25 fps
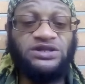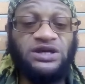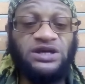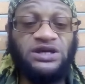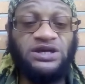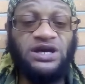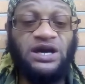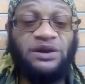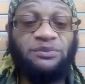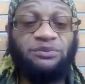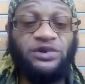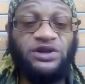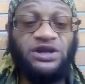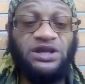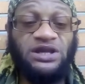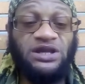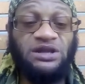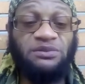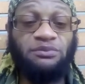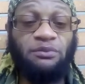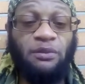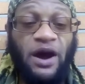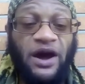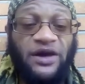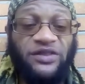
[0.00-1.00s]

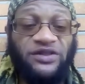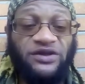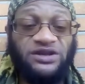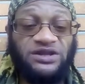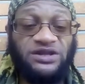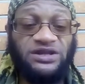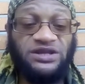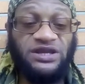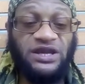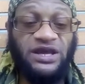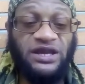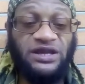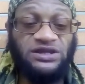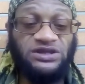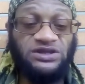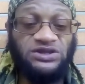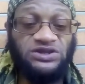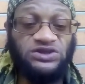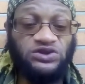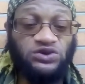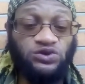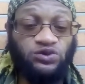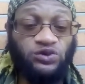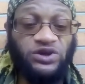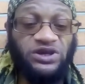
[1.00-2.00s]
accompanied by the
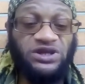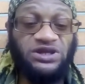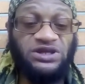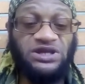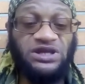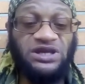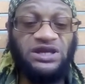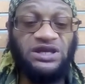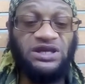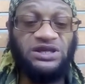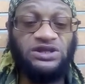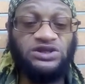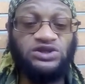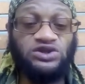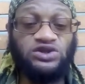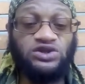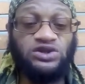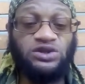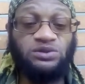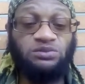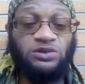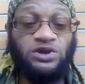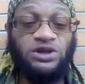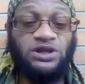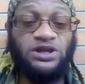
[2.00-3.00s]
10-stringed
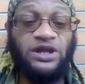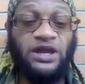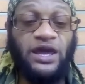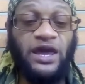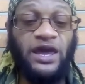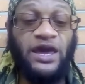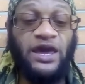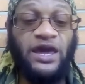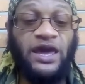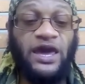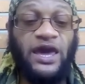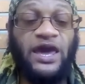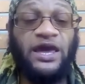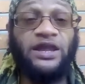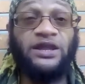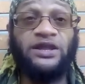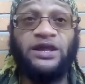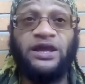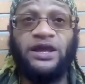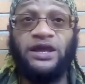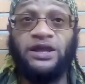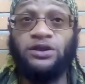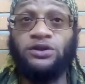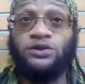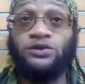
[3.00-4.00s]
instrument and
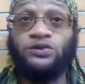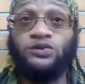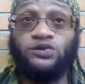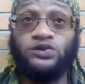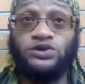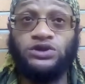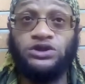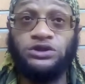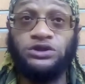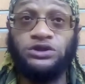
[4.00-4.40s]
a lute,